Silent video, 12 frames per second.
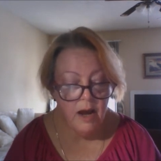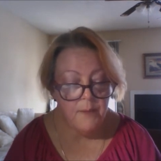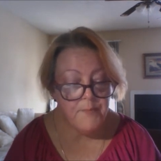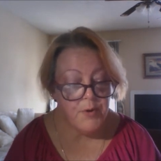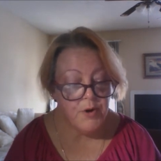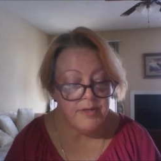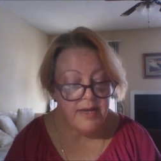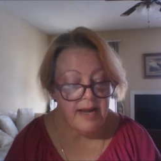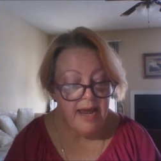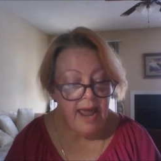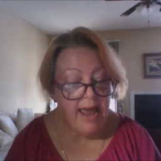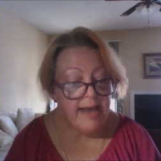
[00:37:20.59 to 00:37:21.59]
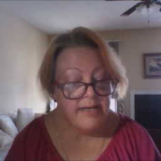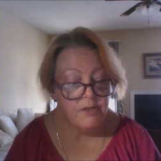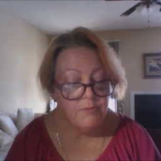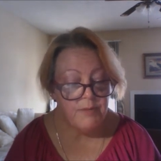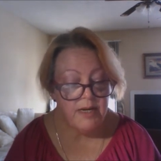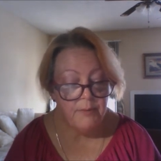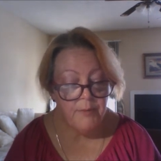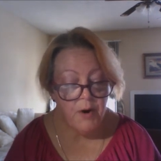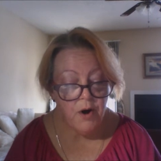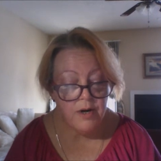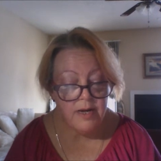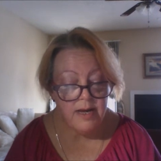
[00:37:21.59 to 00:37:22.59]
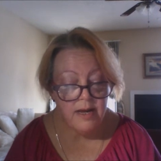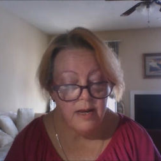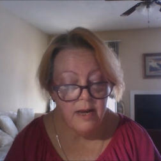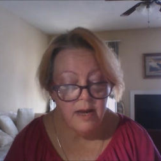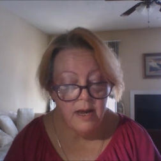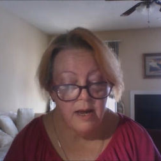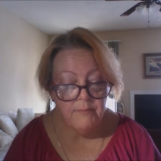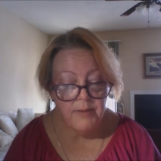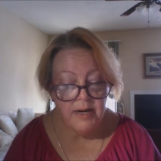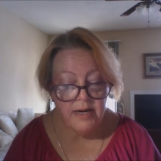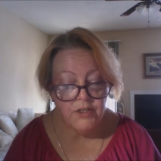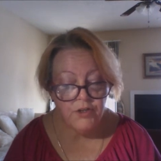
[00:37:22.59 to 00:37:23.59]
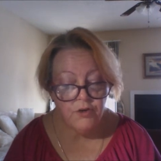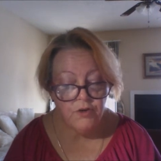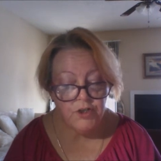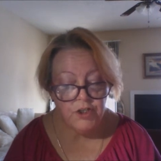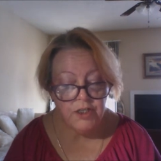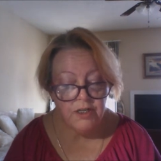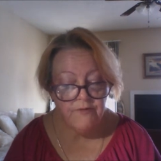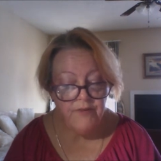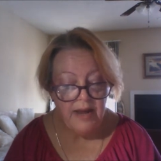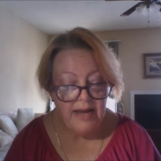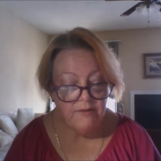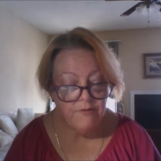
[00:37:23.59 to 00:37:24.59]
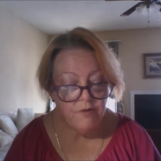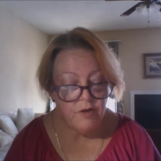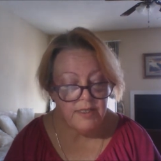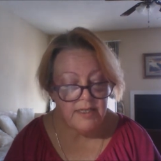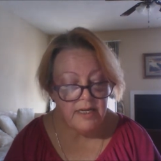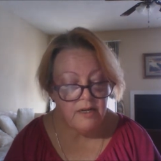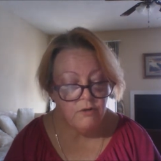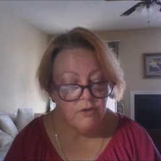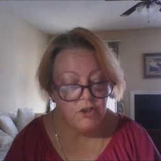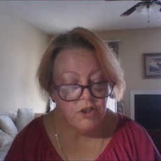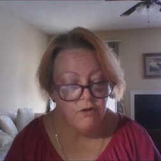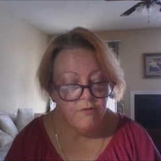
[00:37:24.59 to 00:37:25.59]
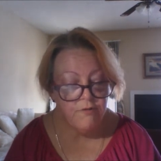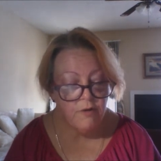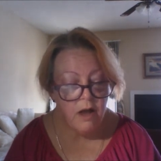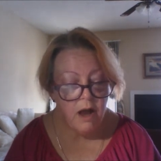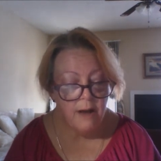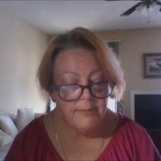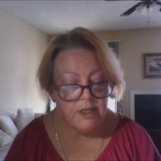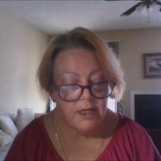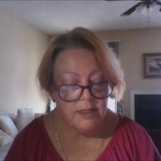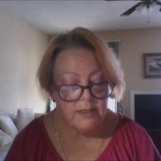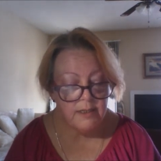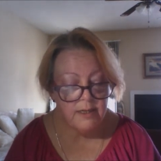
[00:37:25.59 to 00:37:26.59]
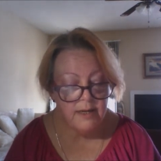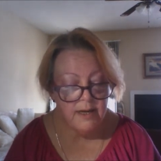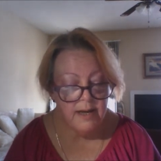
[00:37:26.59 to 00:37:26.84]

A birthday had to mean a party, but I searched in vain for a single cheerful object,